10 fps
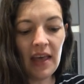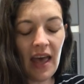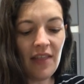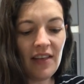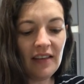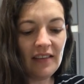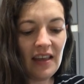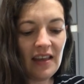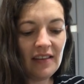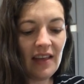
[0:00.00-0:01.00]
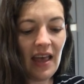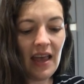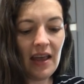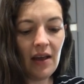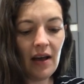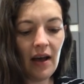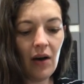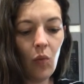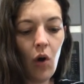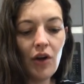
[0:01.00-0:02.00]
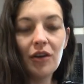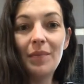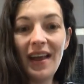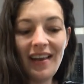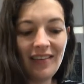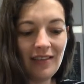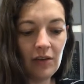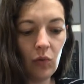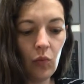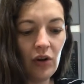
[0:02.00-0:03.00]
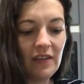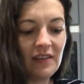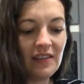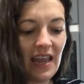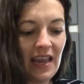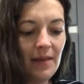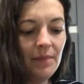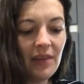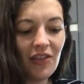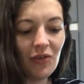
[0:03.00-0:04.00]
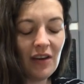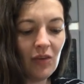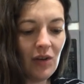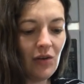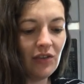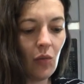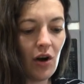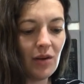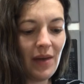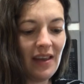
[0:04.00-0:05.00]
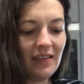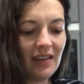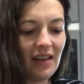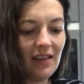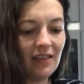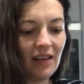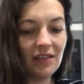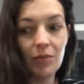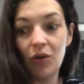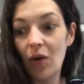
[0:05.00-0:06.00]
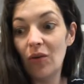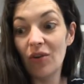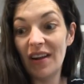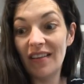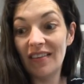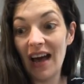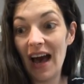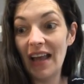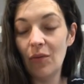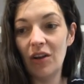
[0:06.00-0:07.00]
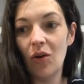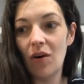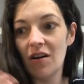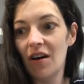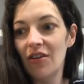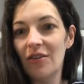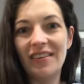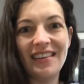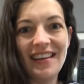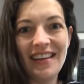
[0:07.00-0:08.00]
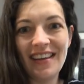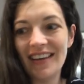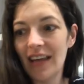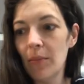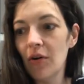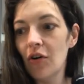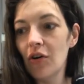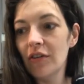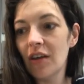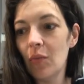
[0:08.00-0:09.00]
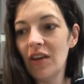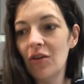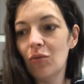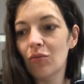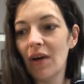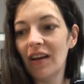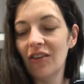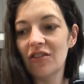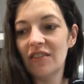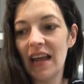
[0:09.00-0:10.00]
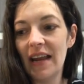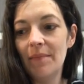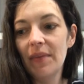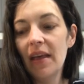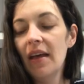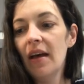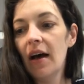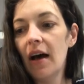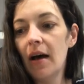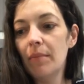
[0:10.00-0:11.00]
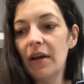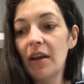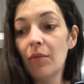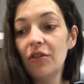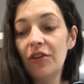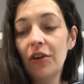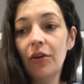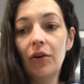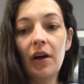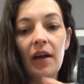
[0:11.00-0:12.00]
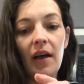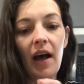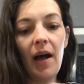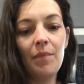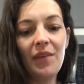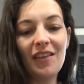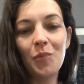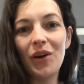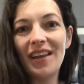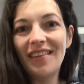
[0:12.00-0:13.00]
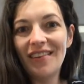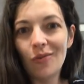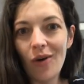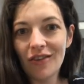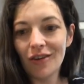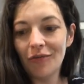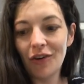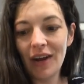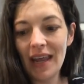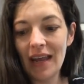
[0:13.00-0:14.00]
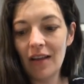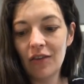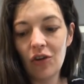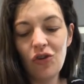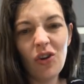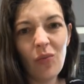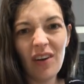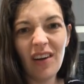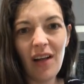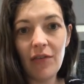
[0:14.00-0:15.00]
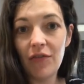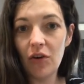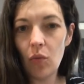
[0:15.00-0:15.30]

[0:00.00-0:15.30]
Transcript: And this is a water-based wood stain. And the reason we use the water-based is because number one, we're inside and we don't want all those stinky chemicals that we use with regular stain. But number two, it's pretty easy to wash off your hands. So you can wear a glove if you